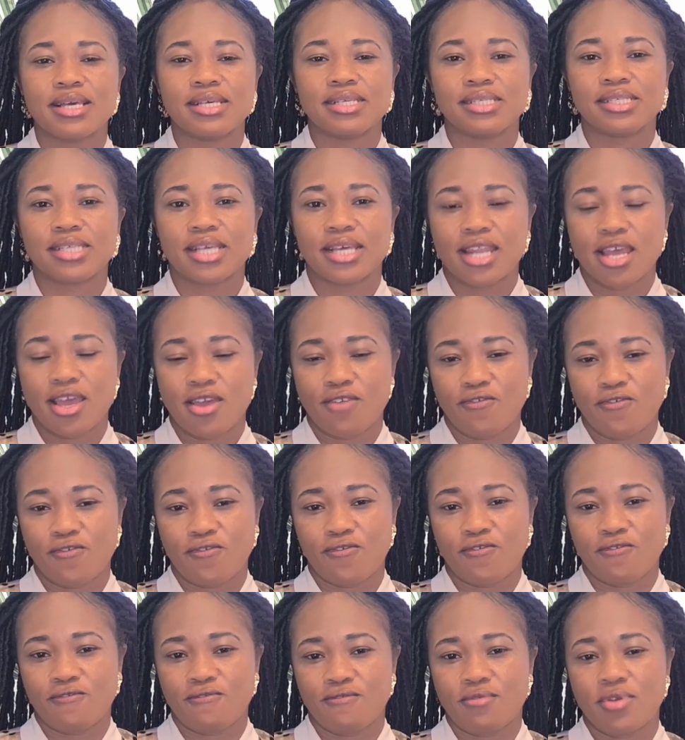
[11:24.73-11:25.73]

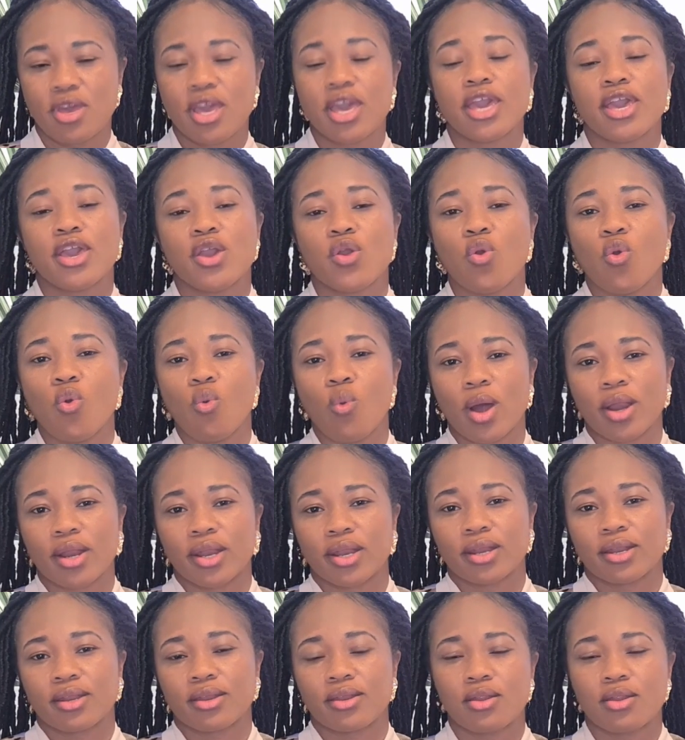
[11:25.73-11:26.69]
ZFAO1,